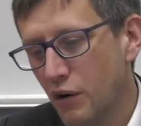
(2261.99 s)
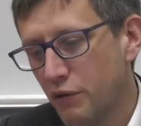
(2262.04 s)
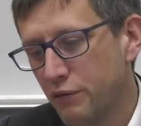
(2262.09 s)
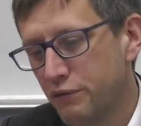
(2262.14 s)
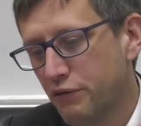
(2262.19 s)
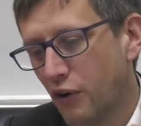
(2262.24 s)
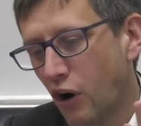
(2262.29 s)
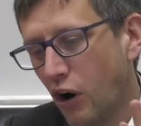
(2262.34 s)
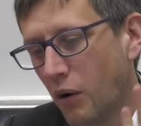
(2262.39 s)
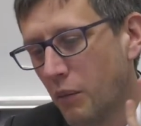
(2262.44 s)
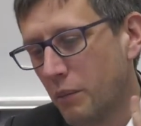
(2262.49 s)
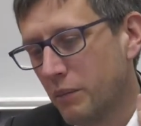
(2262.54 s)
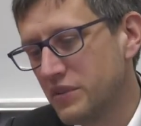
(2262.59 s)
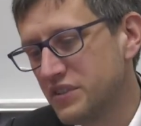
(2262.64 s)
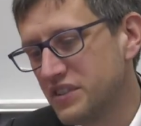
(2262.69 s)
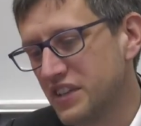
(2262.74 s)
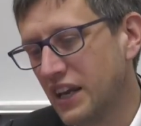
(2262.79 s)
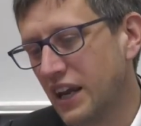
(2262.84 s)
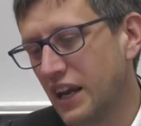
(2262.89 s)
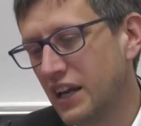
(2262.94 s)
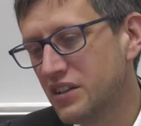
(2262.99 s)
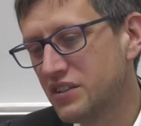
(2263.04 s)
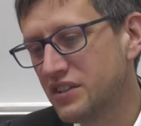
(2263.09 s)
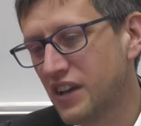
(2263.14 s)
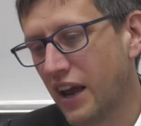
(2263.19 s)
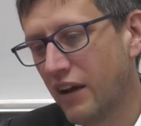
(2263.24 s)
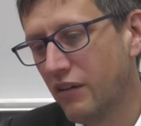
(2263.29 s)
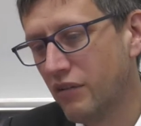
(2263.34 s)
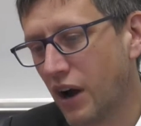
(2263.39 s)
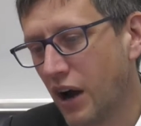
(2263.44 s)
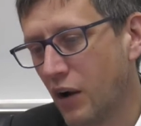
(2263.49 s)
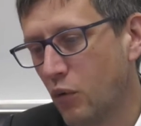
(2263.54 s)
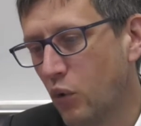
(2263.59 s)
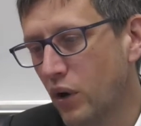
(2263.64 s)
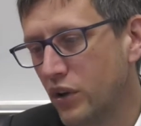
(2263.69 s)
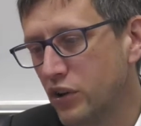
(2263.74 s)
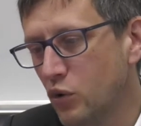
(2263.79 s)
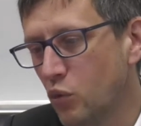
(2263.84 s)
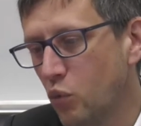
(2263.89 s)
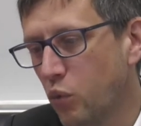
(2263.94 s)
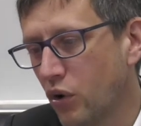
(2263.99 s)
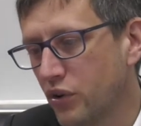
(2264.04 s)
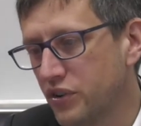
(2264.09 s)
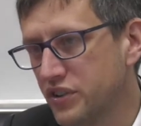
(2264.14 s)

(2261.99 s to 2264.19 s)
from singing Syrah when you